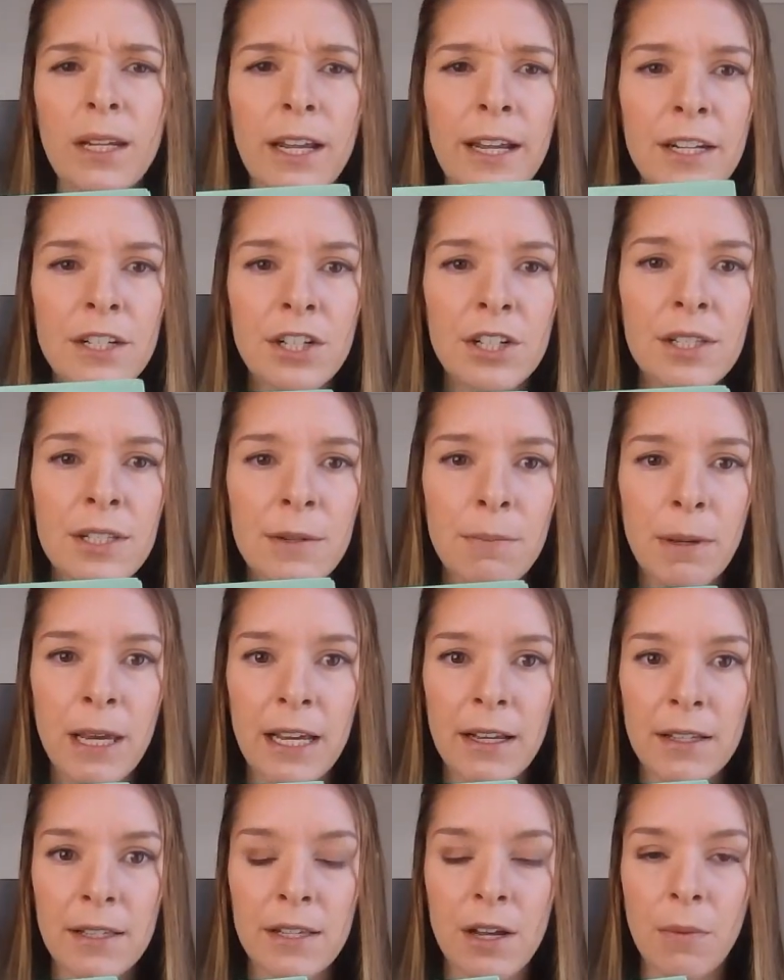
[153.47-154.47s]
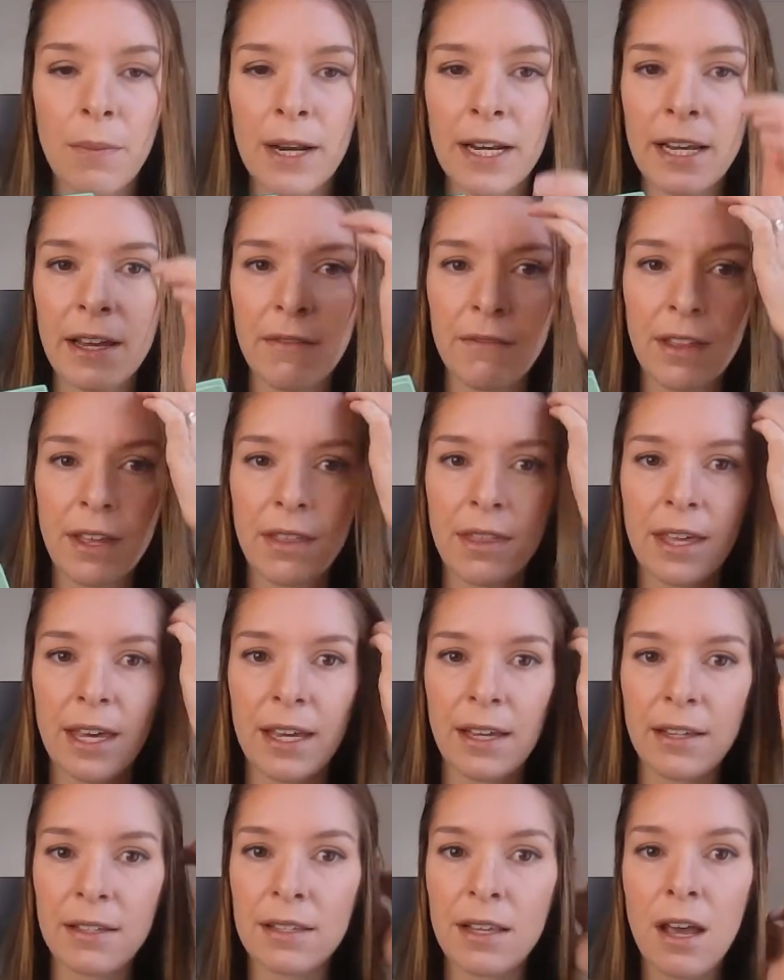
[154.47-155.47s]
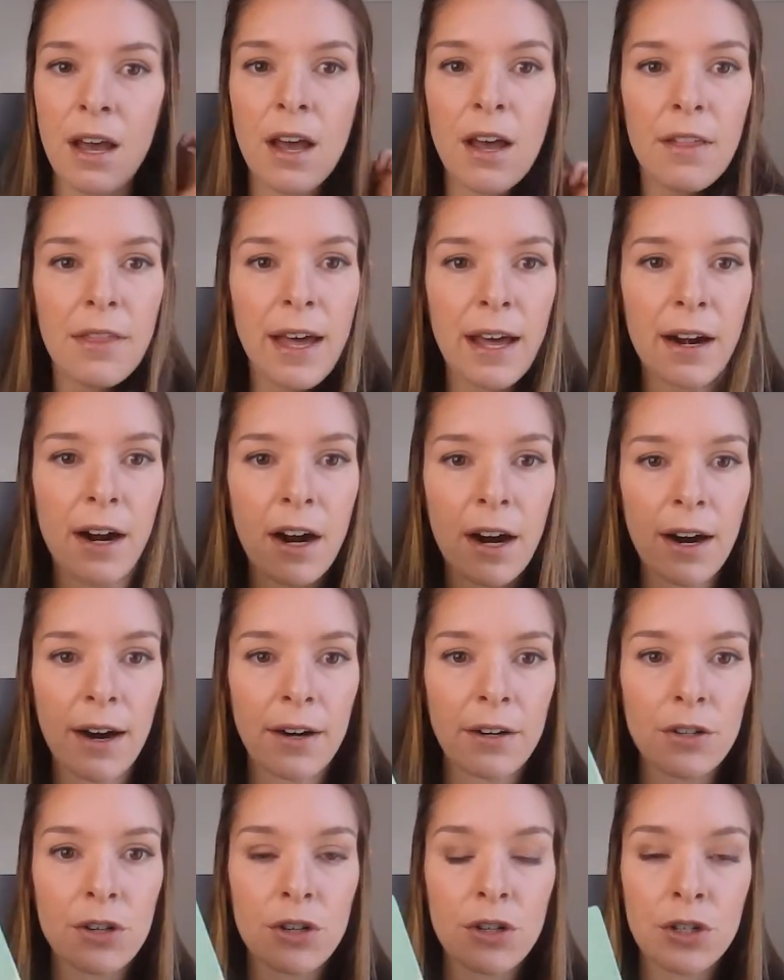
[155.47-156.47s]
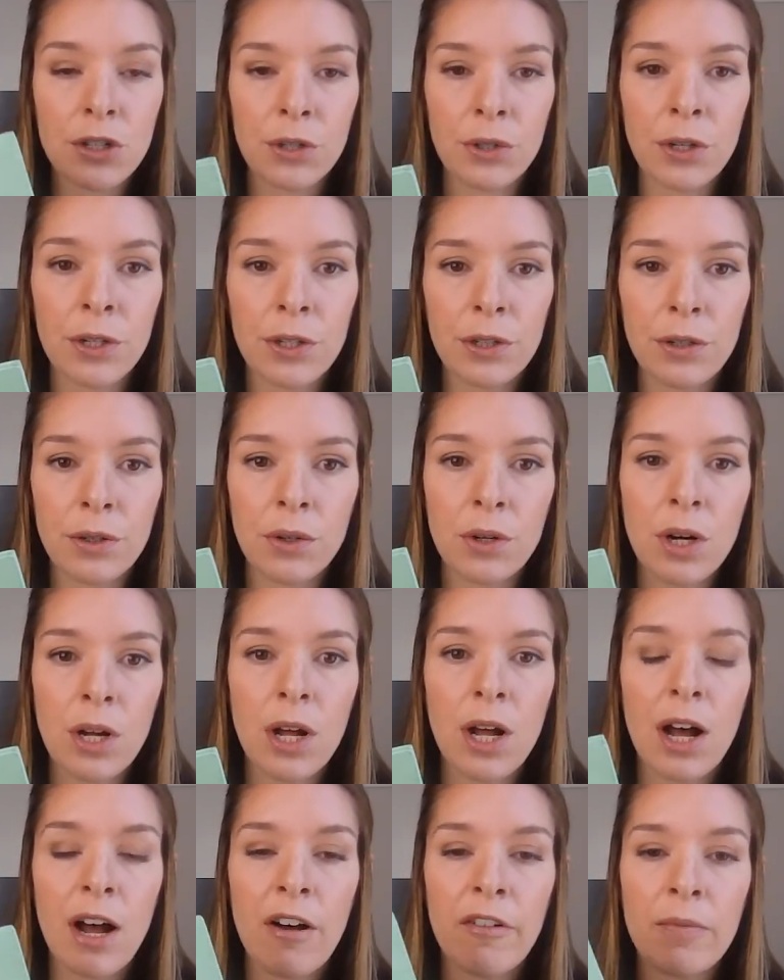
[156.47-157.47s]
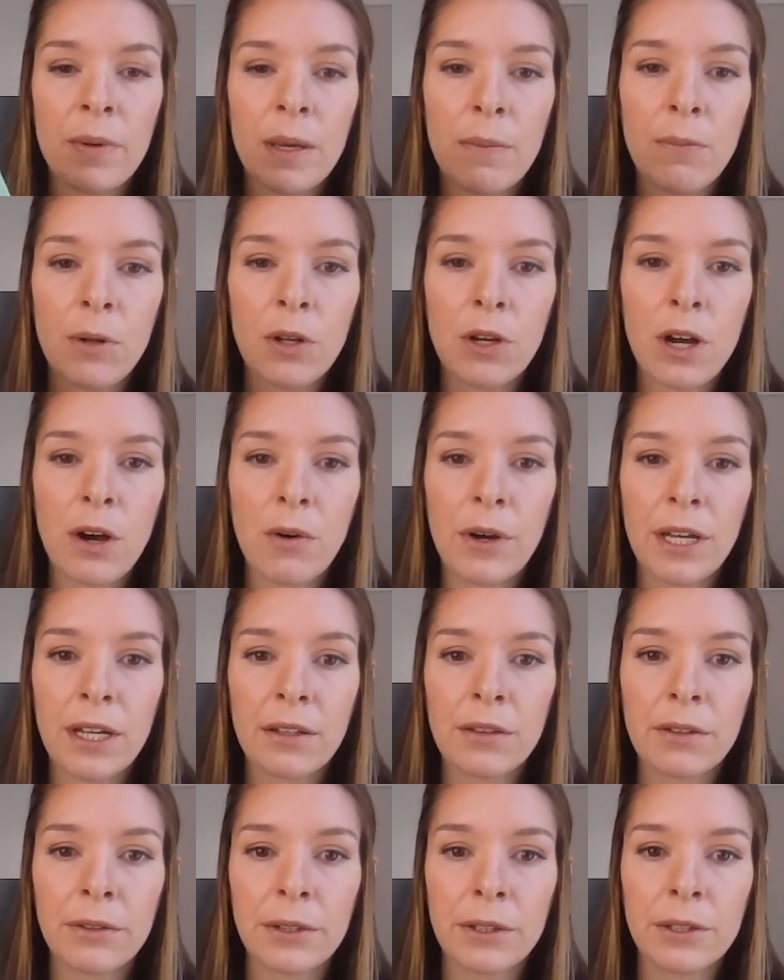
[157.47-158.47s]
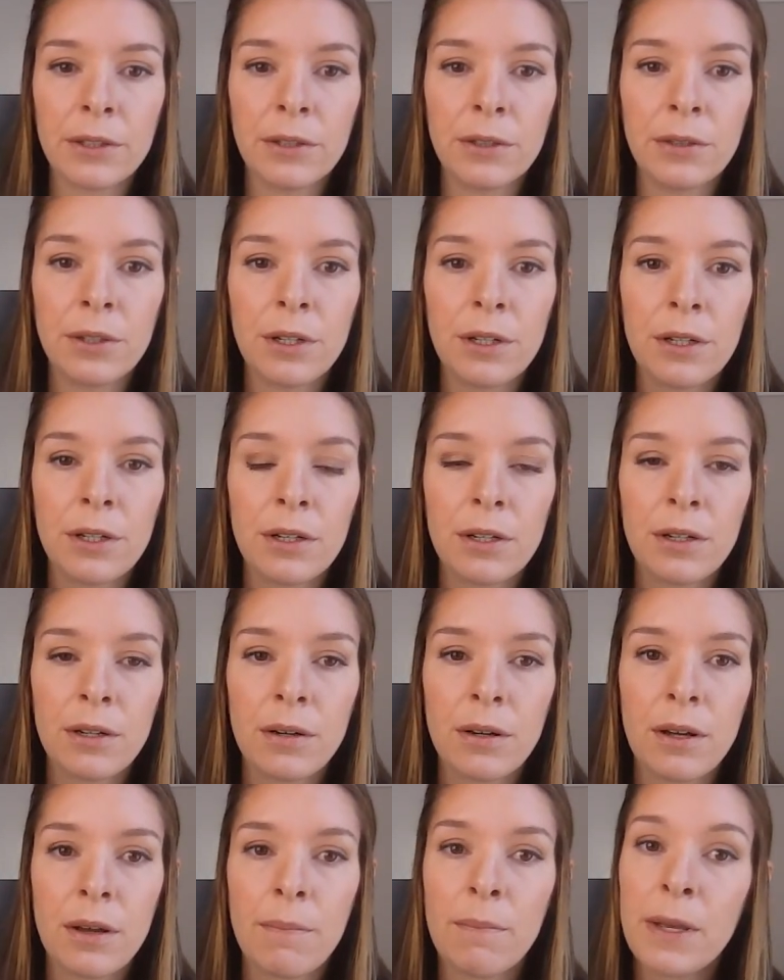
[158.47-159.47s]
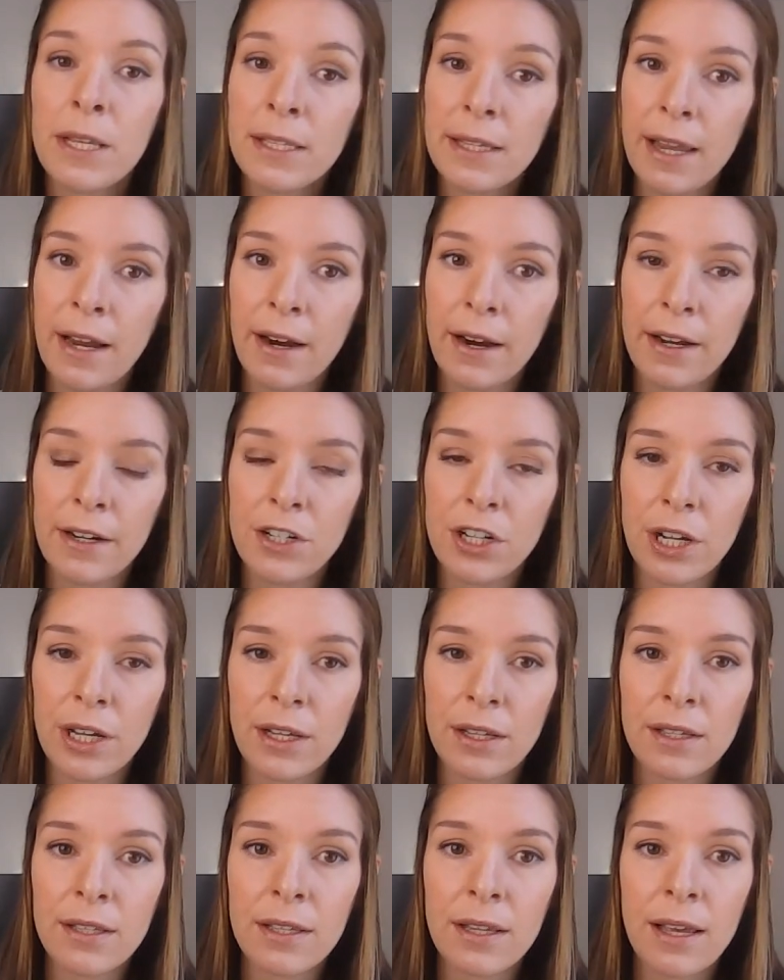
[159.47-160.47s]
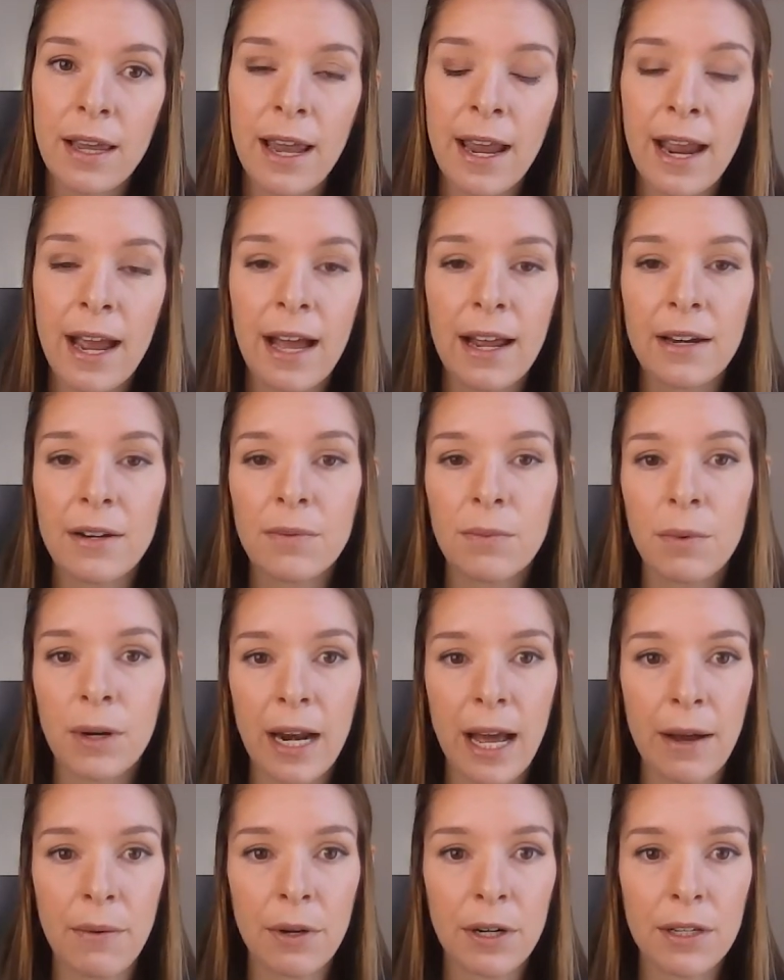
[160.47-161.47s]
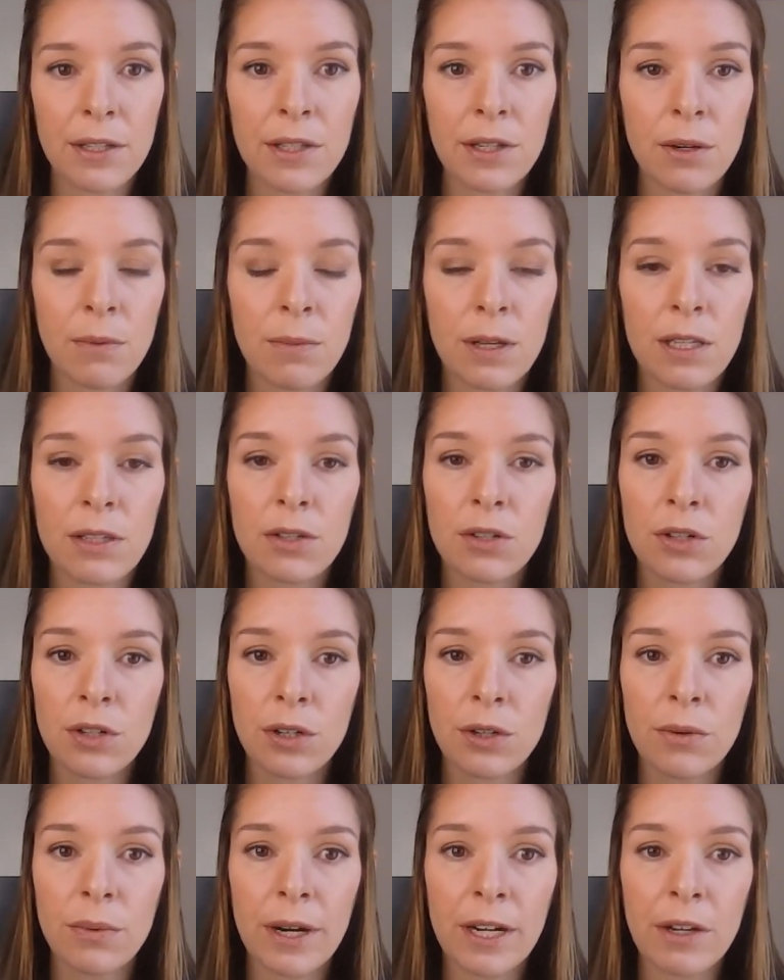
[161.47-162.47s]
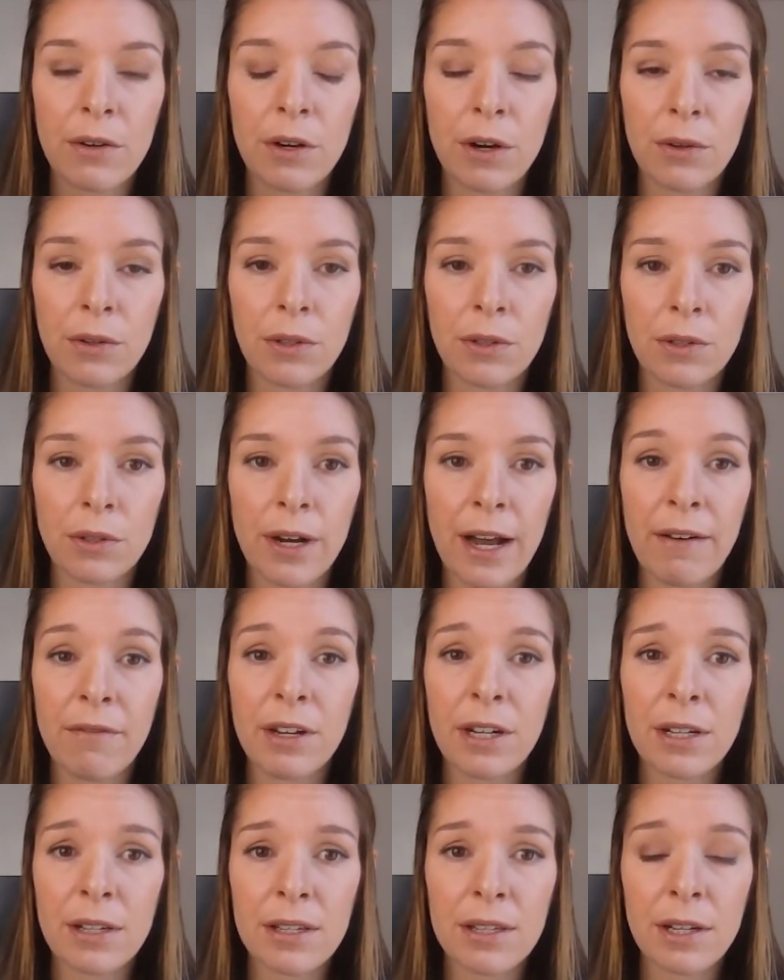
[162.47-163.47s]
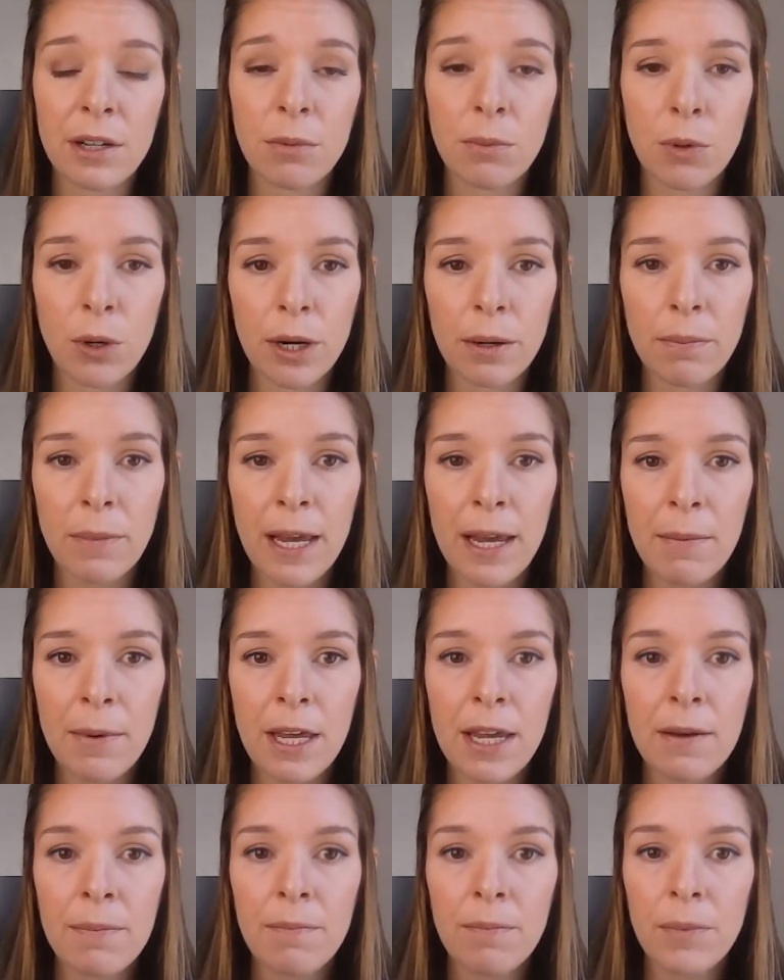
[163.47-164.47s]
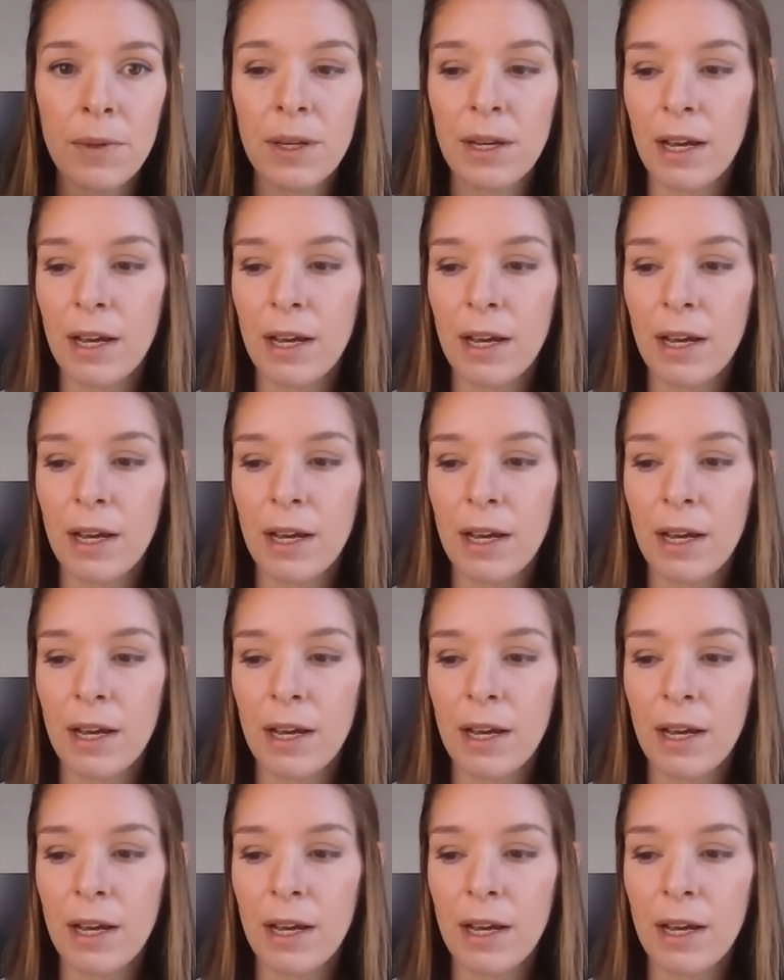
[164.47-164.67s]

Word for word: it just depicts so many of the things that are true of people going through miscarriages and what I would assume is true when you go through having a stillborn baby.